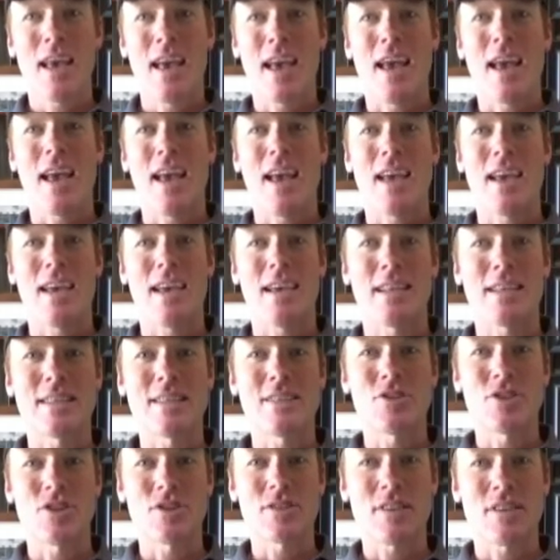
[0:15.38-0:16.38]

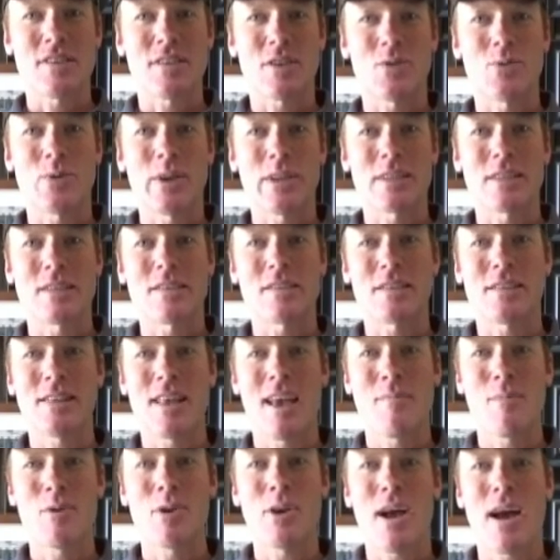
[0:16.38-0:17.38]
And just as a quick
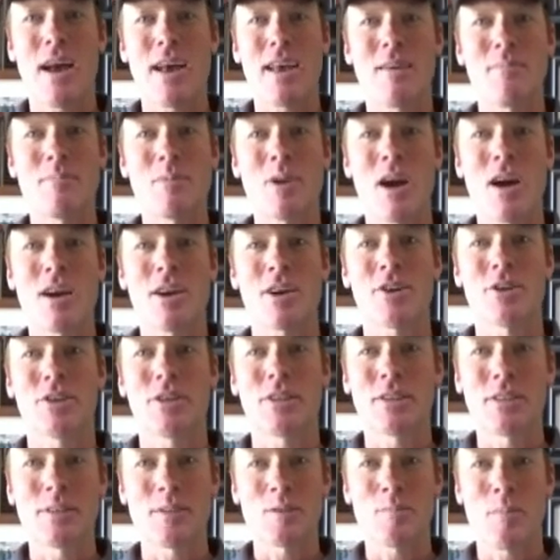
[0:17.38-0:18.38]
disclaimer, I am not
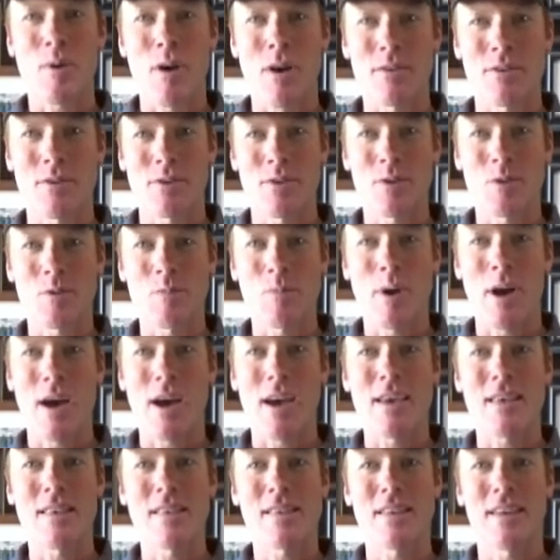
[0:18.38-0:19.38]
currently sponsored
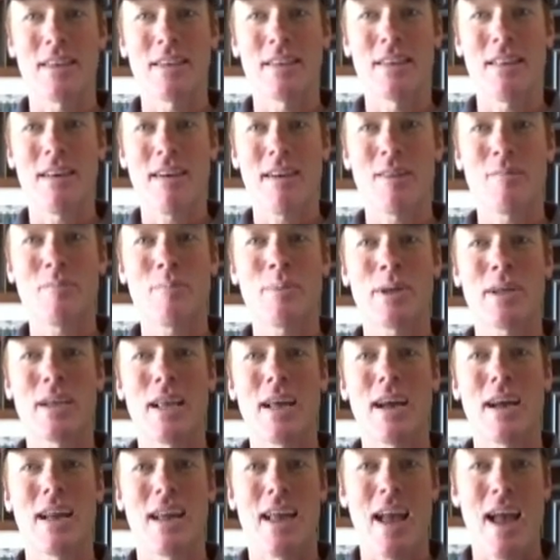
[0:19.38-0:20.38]
by Thinline,
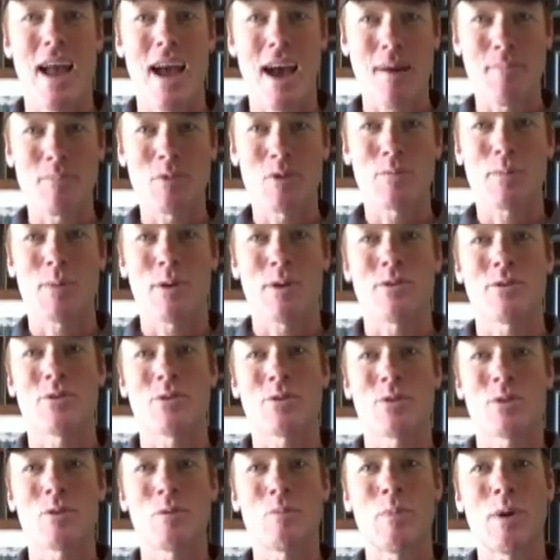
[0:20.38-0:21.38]
but I am
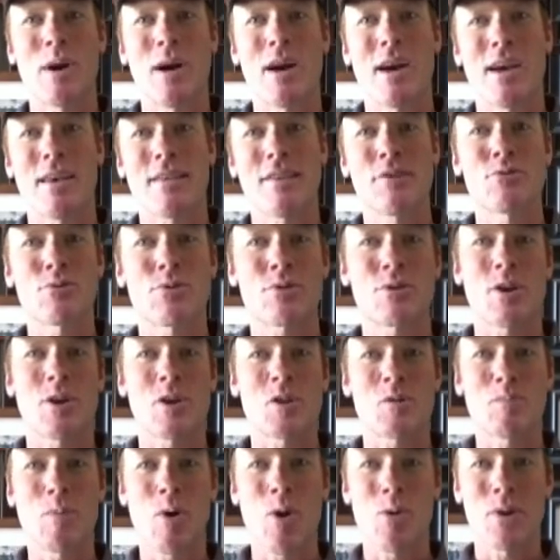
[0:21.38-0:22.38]
sponsored by the
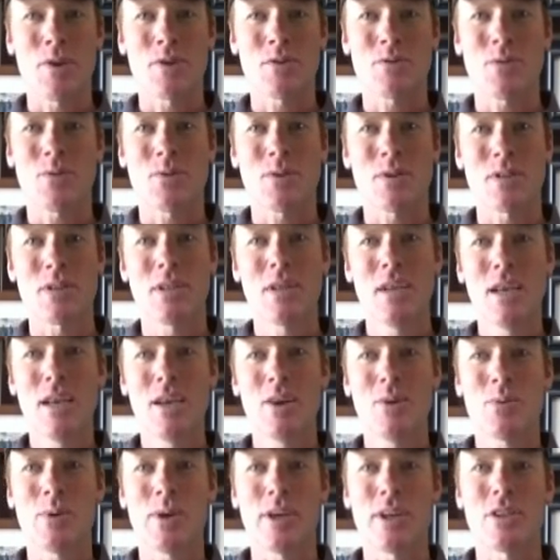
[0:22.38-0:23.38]
Dressage Pony Store,
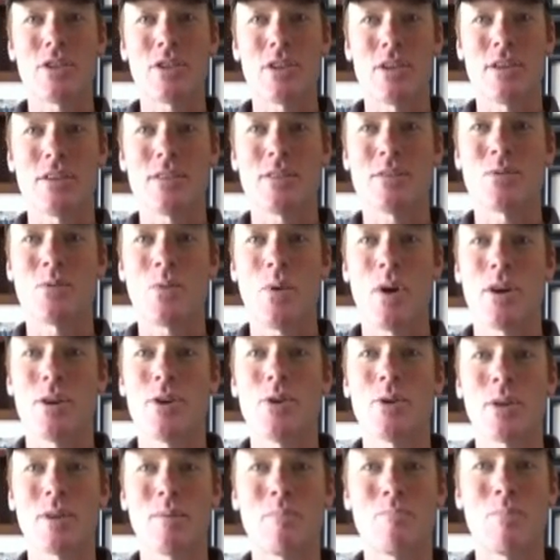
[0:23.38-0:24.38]
which is where
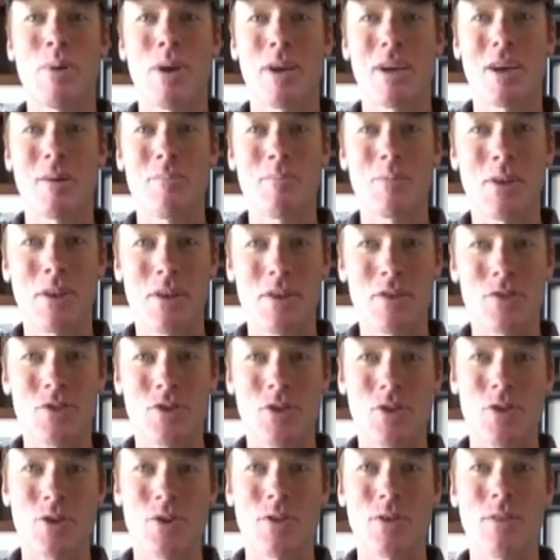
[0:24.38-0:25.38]
you can pick up this
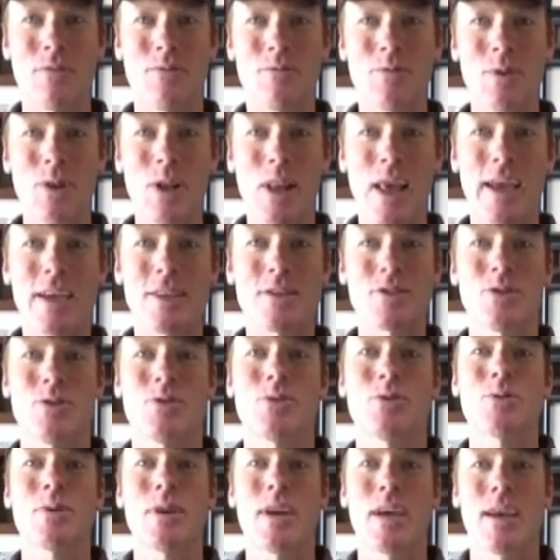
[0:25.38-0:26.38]
girth if you'd like
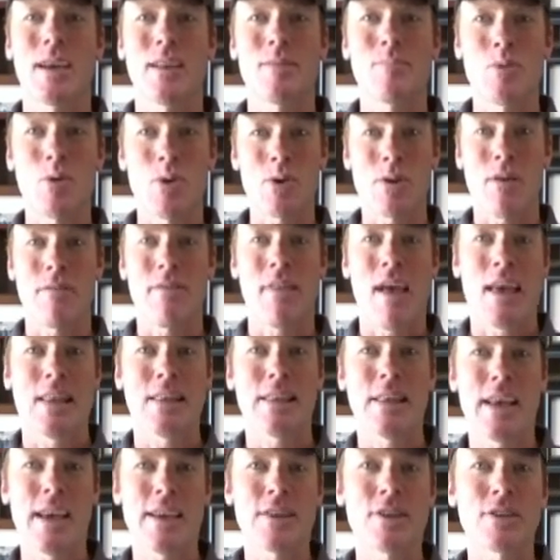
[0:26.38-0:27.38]
to, and more on
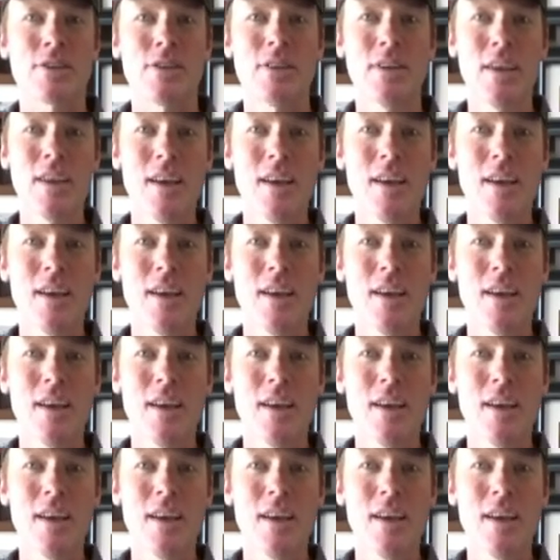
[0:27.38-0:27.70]
that later.